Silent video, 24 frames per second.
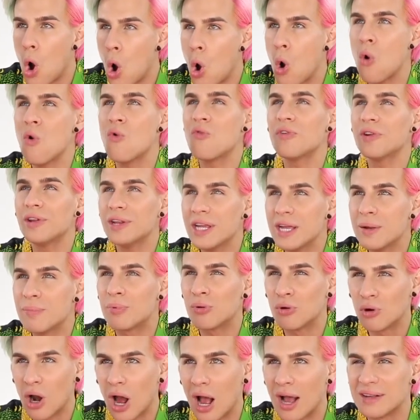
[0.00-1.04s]
overly
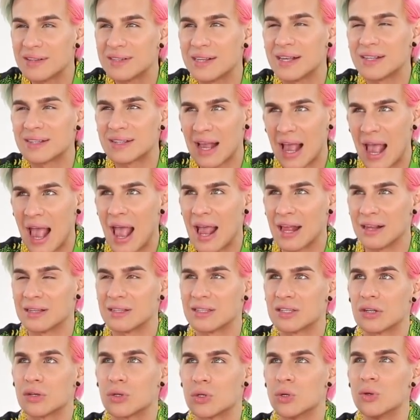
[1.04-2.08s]
processed
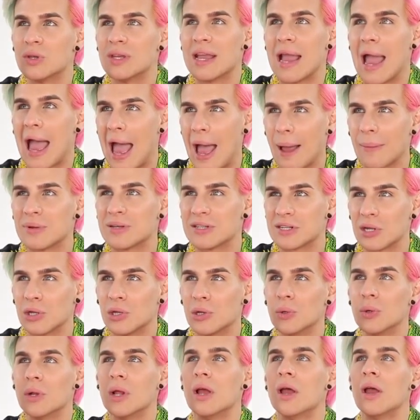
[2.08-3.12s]
ends to the
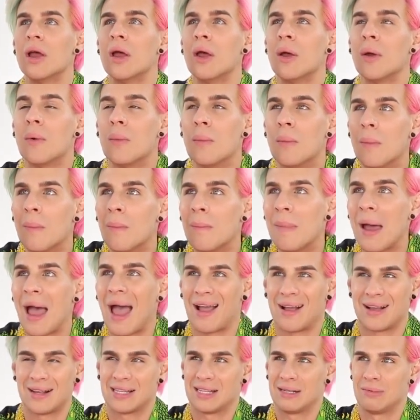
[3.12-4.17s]
absolute
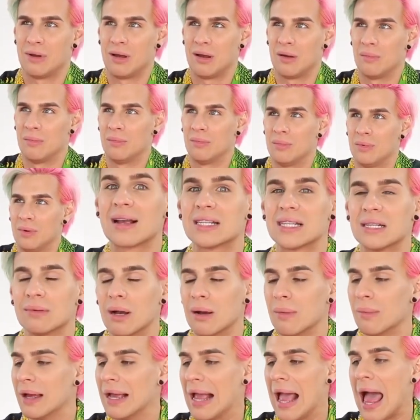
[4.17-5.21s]
maximum.
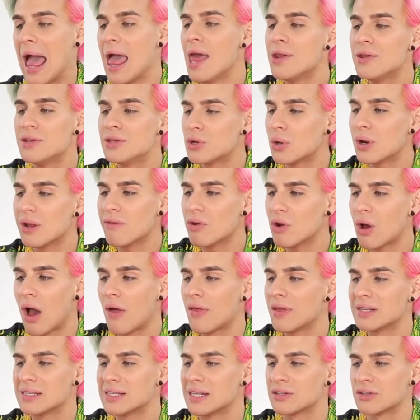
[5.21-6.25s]
Maximum. Like, I don't even know how
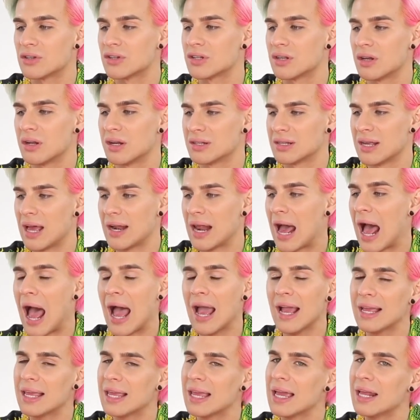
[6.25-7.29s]
these things are still on his head.
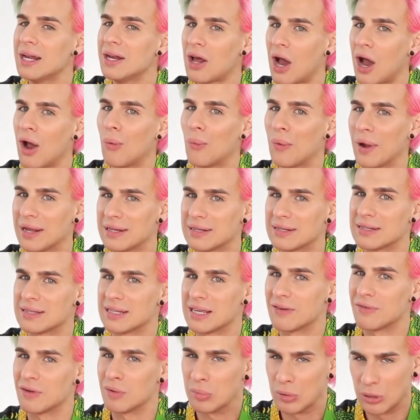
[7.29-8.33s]
I cannot wait to
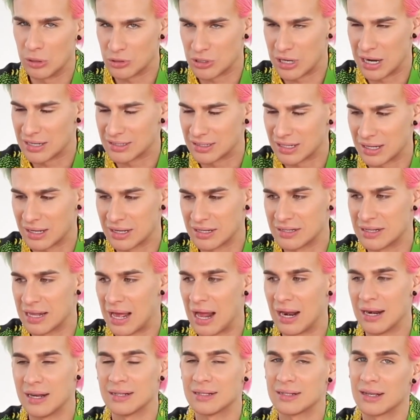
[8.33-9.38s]
see if he blow dries it because
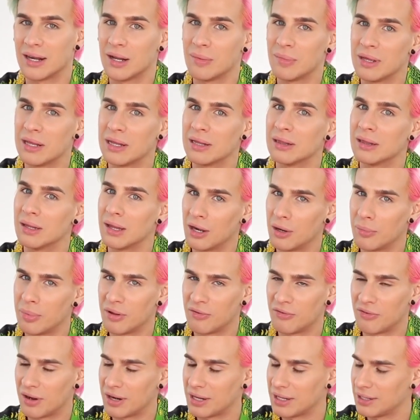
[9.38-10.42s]
that is going to be a little
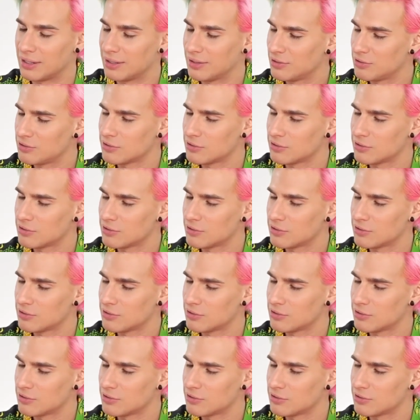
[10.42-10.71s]
bit funny.